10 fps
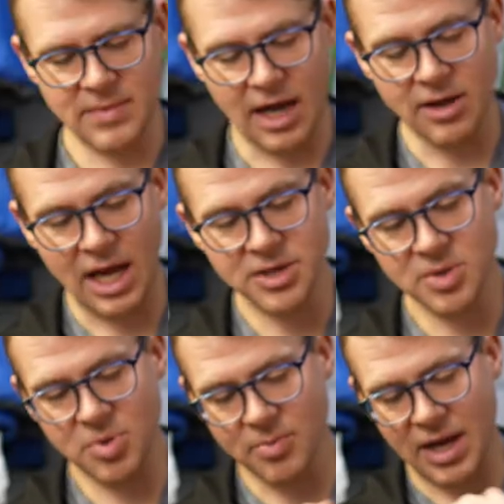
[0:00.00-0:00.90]
I, I
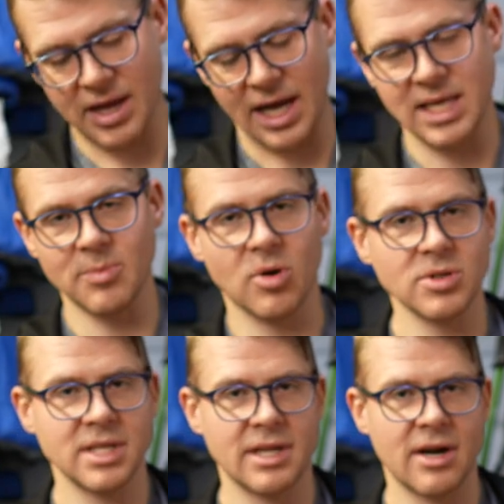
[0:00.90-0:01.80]
usually put my hiking
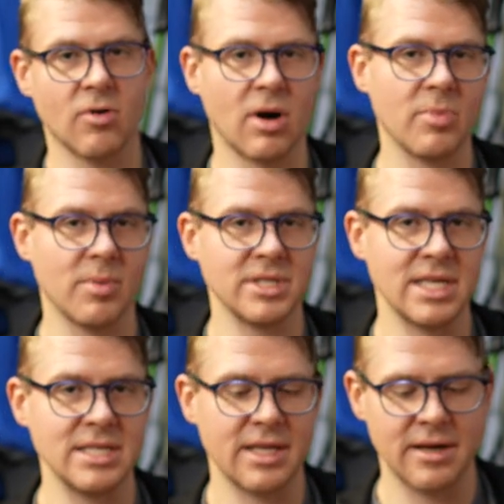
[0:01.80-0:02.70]
poles in there or I put my
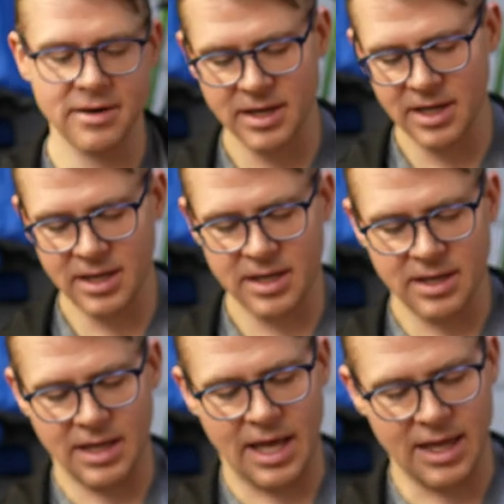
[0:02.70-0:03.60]
skis in there.
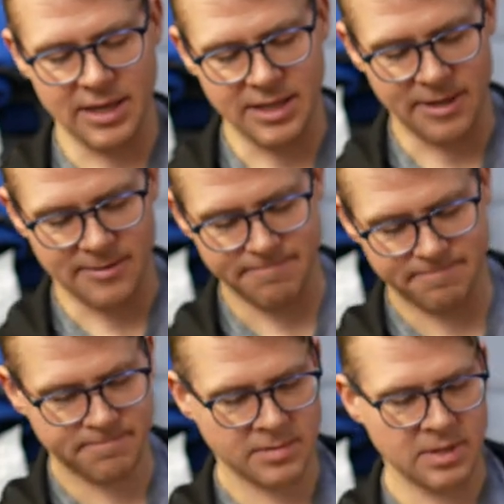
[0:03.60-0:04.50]
And um,
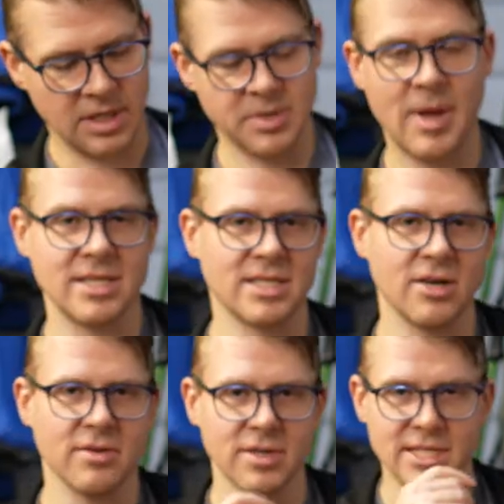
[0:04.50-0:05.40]
it depends, you
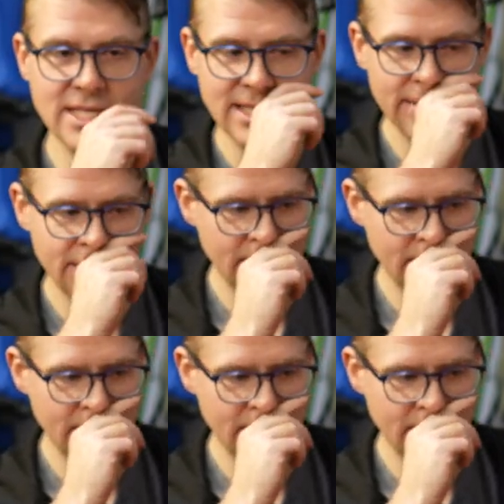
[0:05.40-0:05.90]
know, on the season.